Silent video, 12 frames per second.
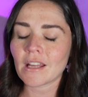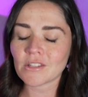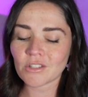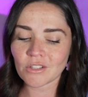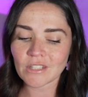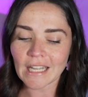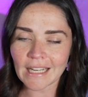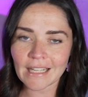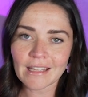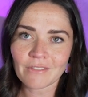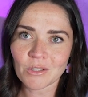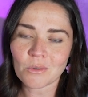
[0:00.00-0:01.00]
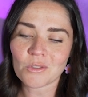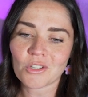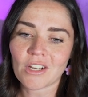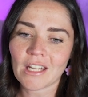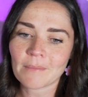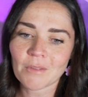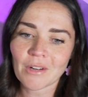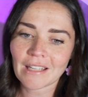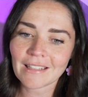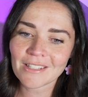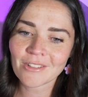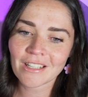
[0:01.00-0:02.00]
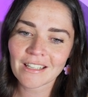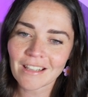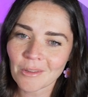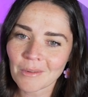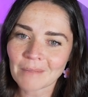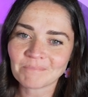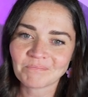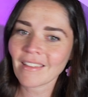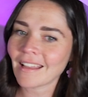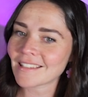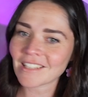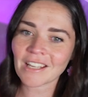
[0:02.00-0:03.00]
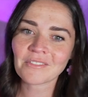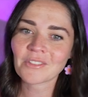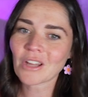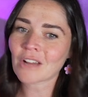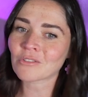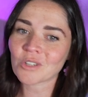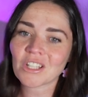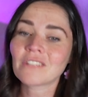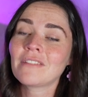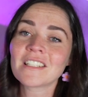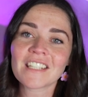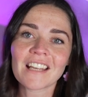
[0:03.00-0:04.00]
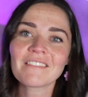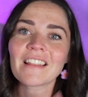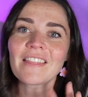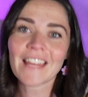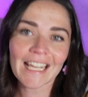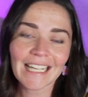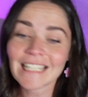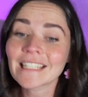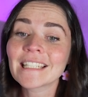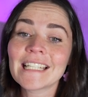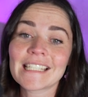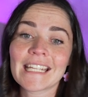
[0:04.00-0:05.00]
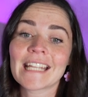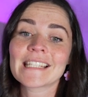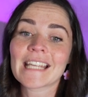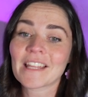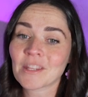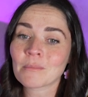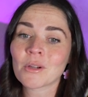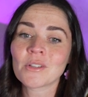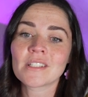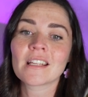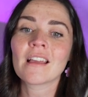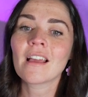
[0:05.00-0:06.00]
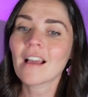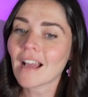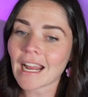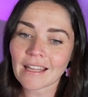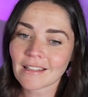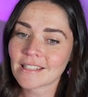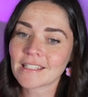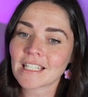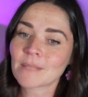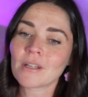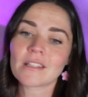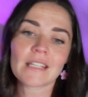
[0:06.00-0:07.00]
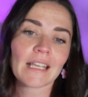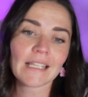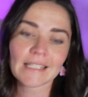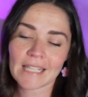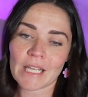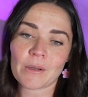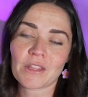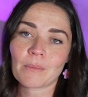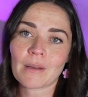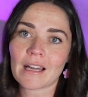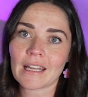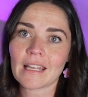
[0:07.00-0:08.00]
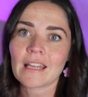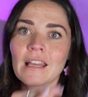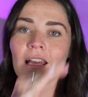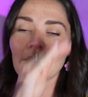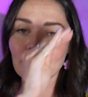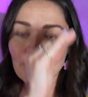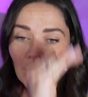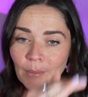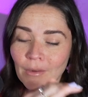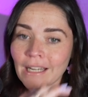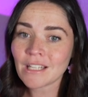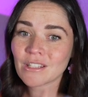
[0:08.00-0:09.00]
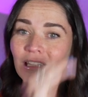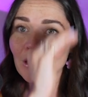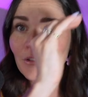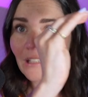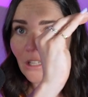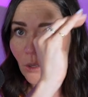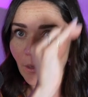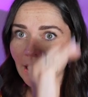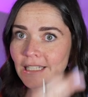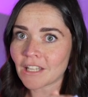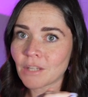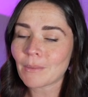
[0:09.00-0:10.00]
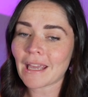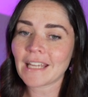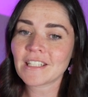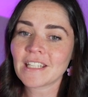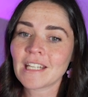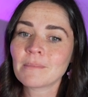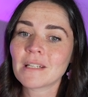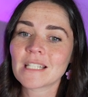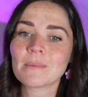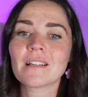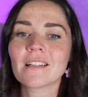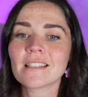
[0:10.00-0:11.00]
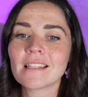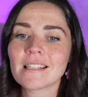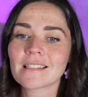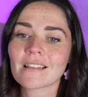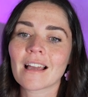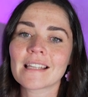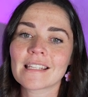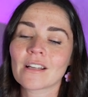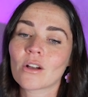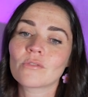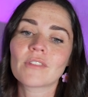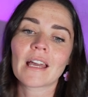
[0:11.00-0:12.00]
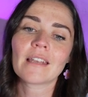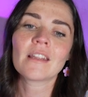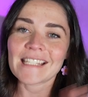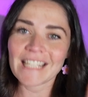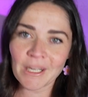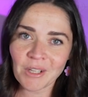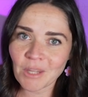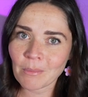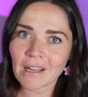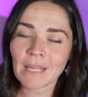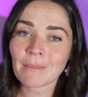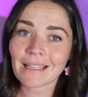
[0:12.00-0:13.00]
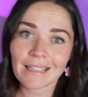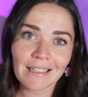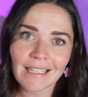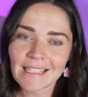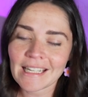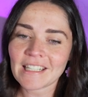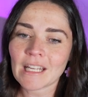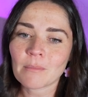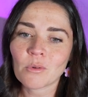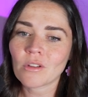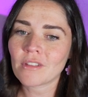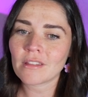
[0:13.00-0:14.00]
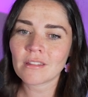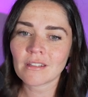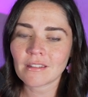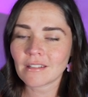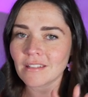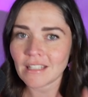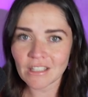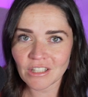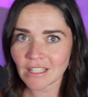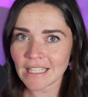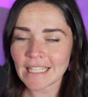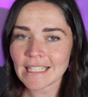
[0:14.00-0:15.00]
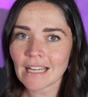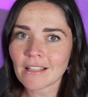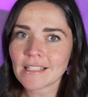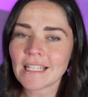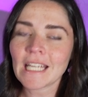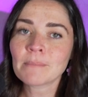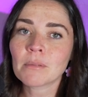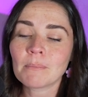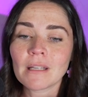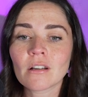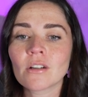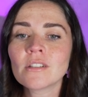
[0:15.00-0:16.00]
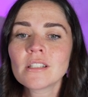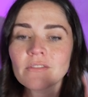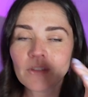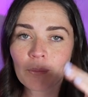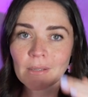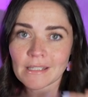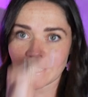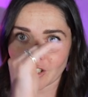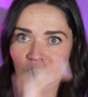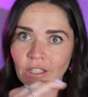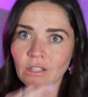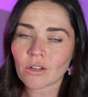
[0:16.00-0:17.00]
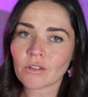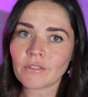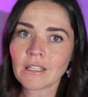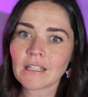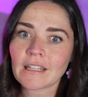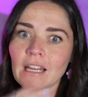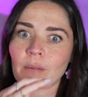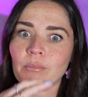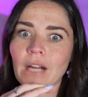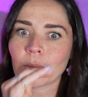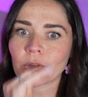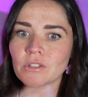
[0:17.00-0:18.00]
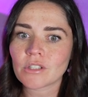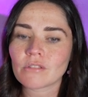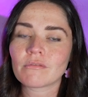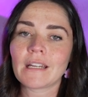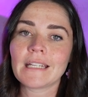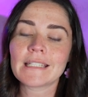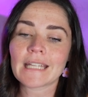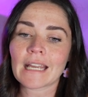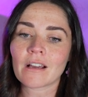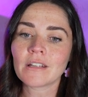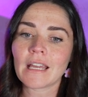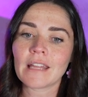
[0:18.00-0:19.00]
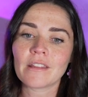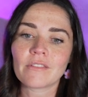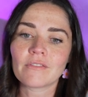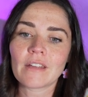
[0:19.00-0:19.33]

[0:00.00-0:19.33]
And so taking that visual journey. All right, let's look at another one. It's time for a royal adventure. That clearly stands out the most. Isla's 6th birthday, see you at the party. My brain is literally going down the page here, but it's because of the sizing of that. See you at the party might nearly stand out more than the details here, but because of the positioning of it that our brain wants to read down, and